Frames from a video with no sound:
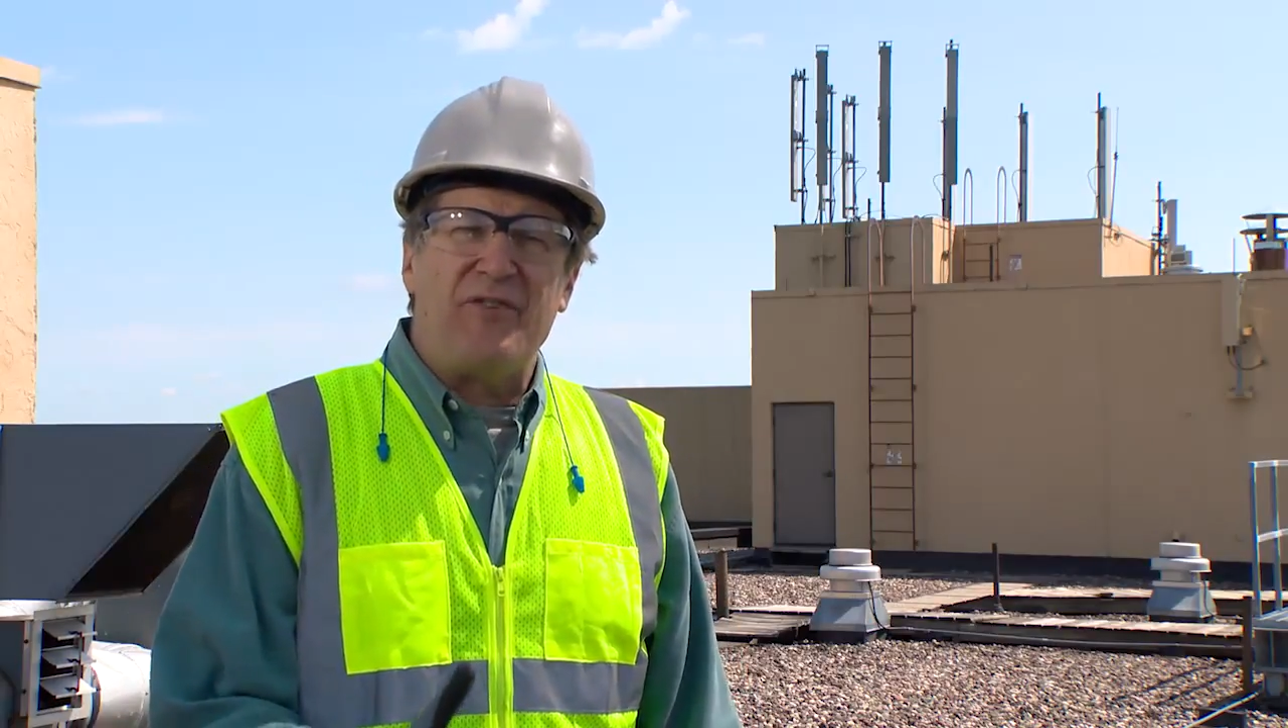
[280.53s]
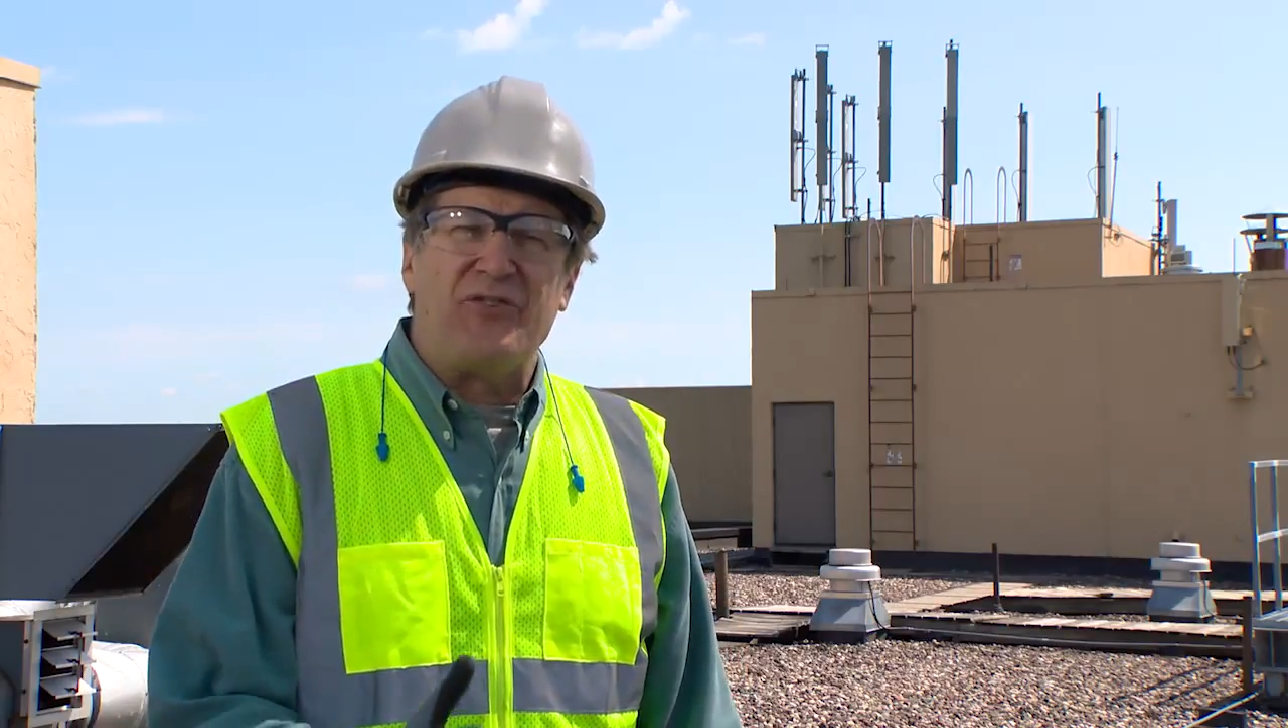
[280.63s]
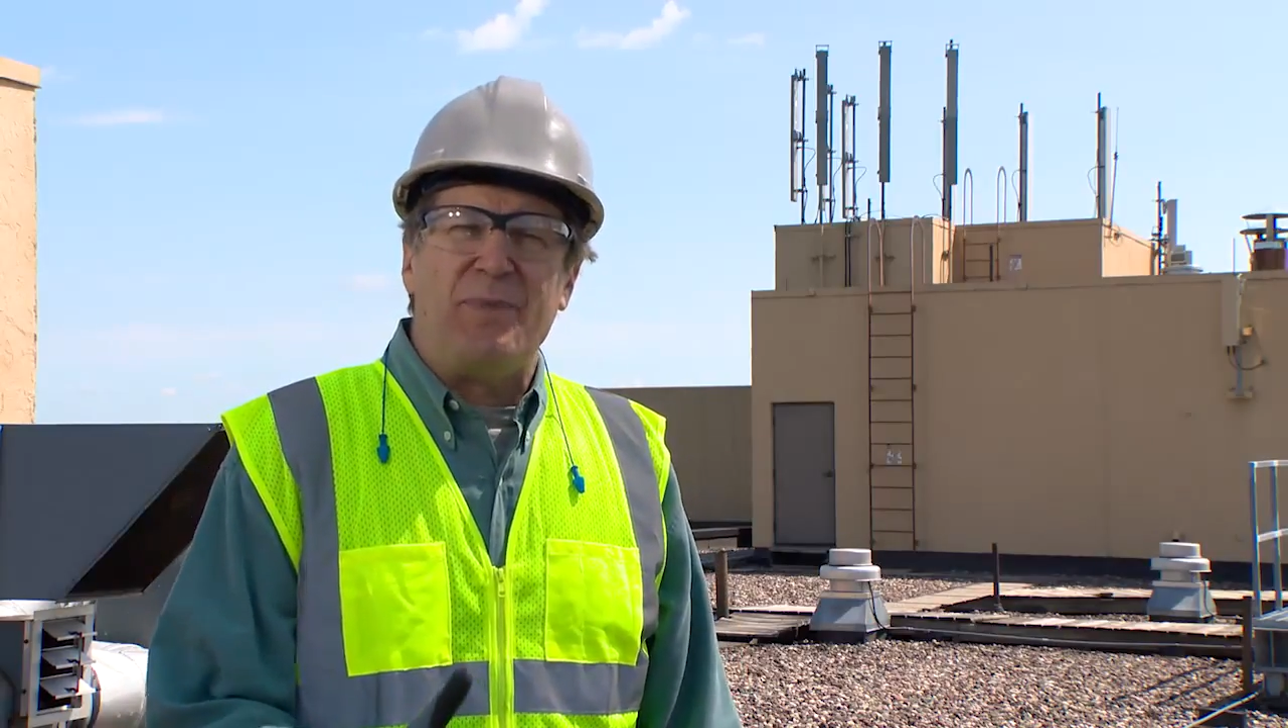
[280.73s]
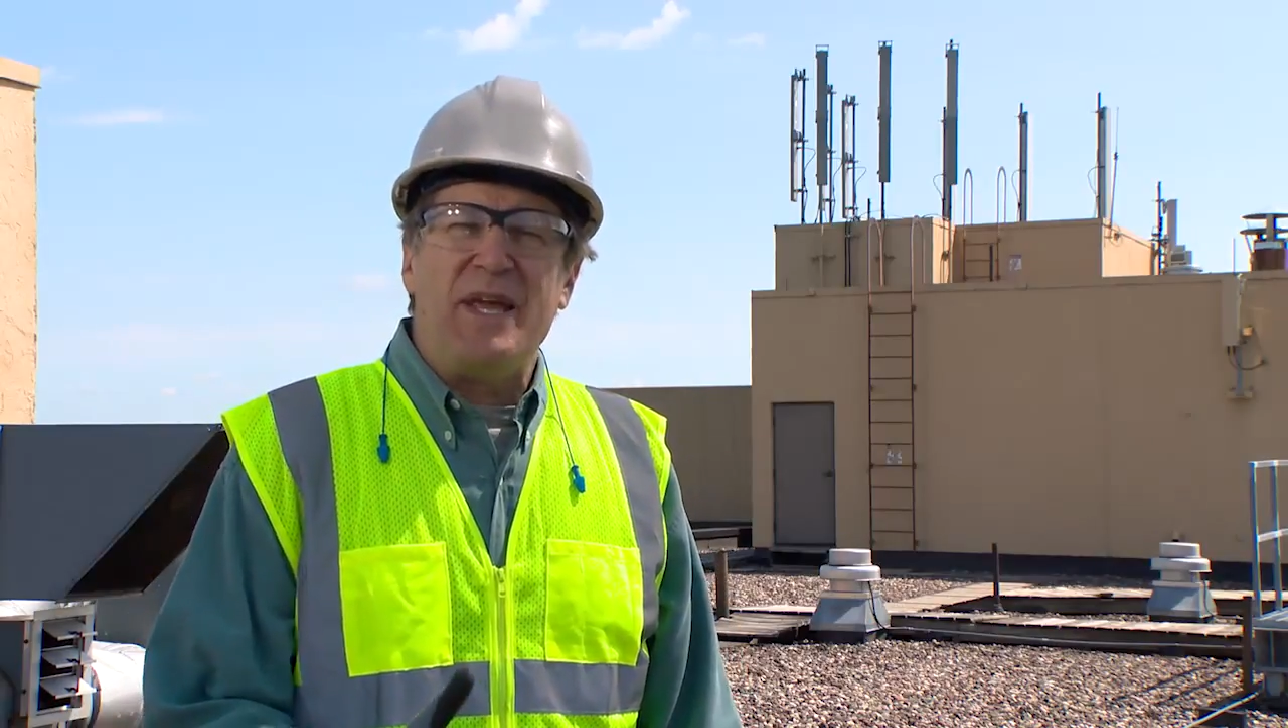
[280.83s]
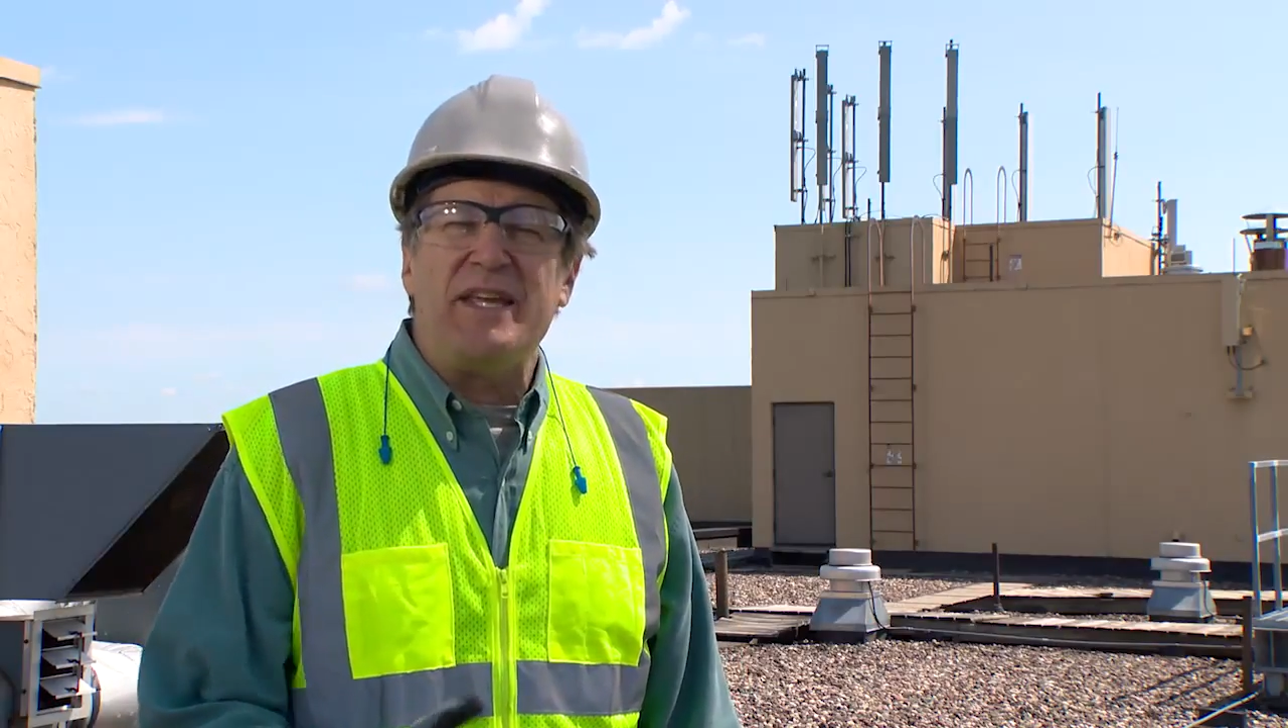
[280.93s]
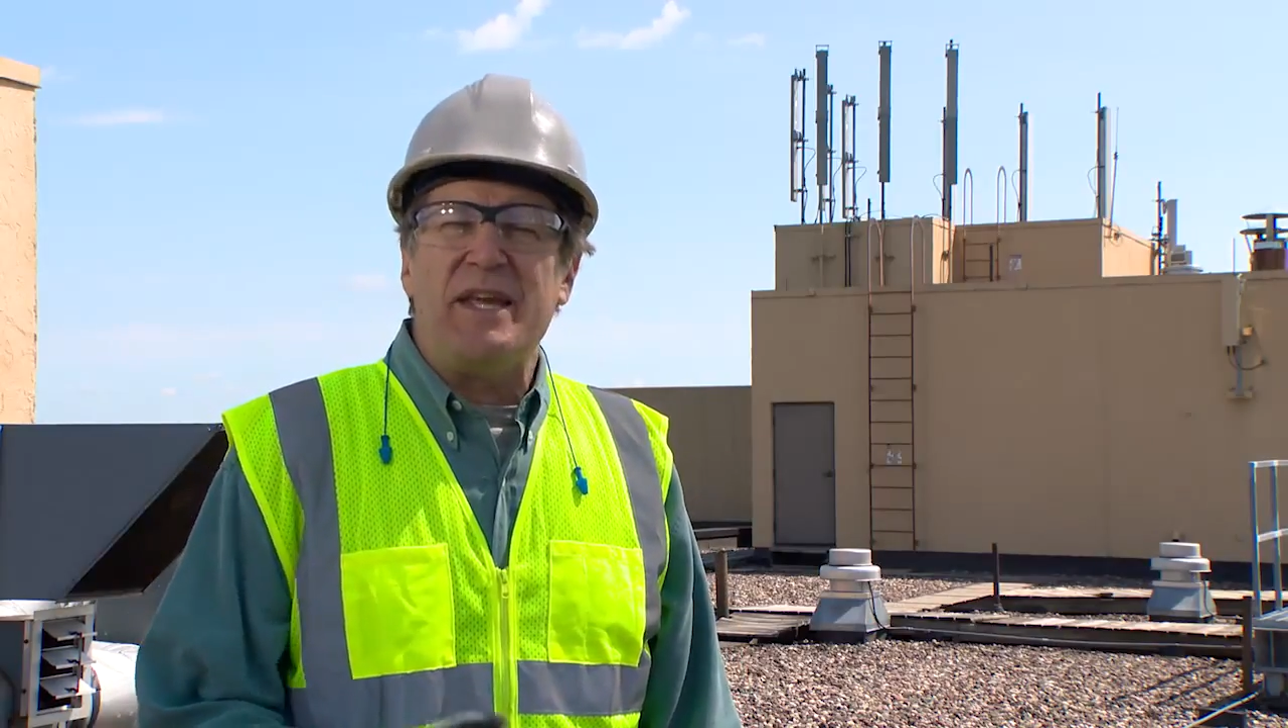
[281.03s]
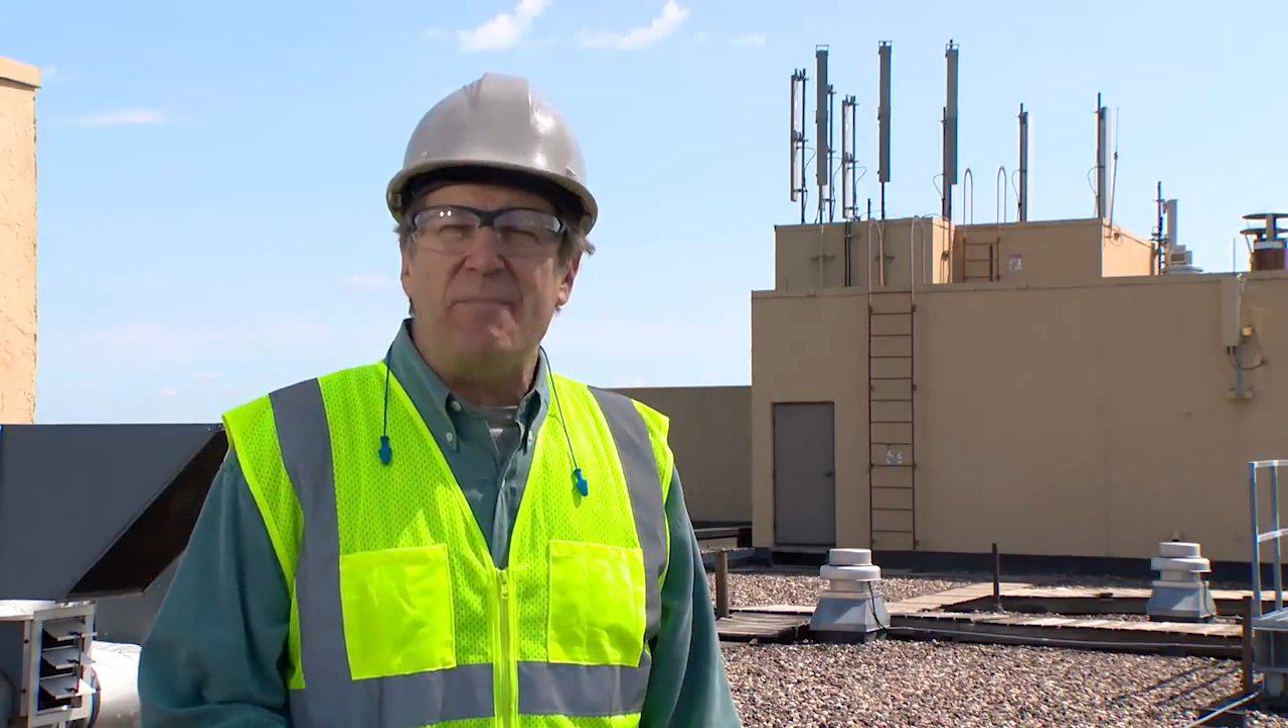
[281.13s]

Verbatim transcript: is being